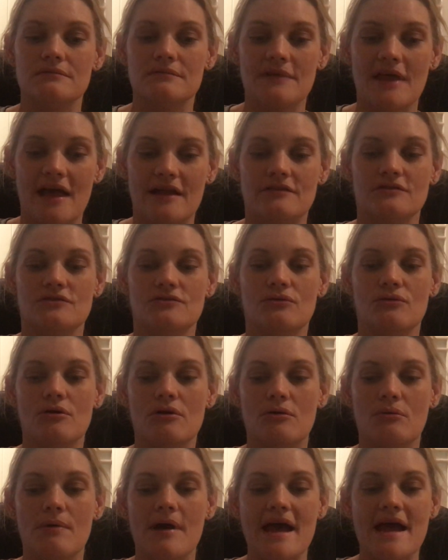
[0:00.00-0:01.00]
that
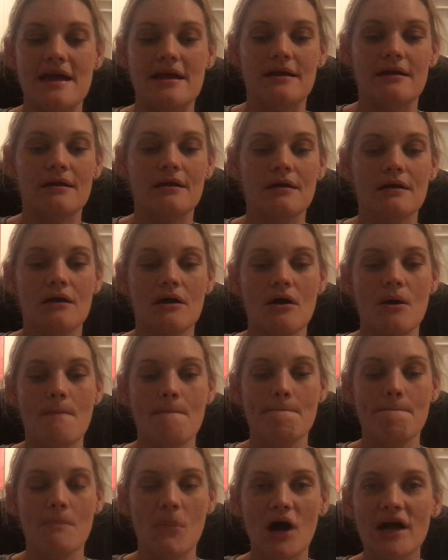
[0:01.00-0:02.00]
took away
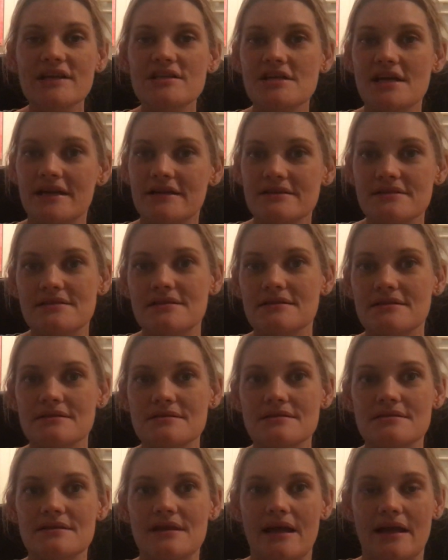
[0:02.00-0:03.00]
my chances,